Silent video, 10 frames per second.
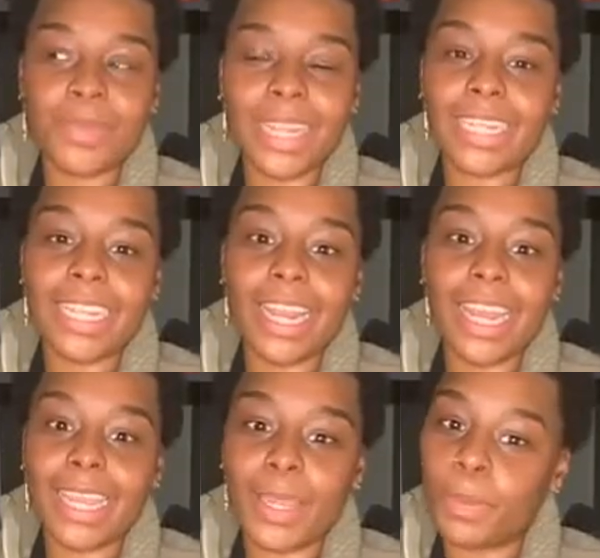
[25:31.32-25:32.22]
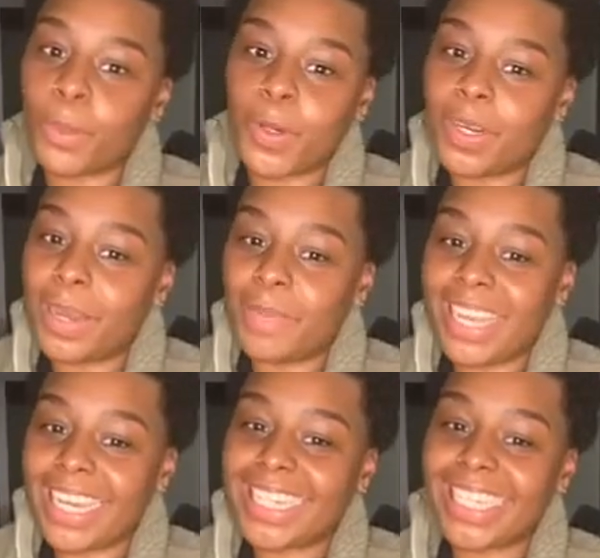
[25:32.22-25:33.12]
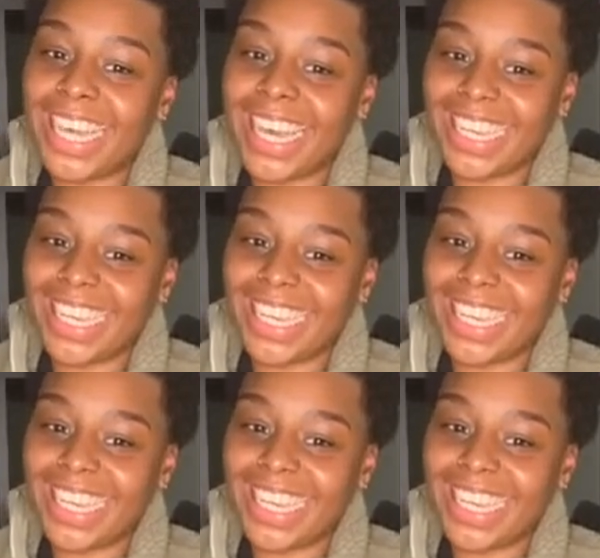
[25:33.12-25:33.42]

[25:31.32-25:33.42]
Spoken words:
like they like it more. I'm not gonna lie,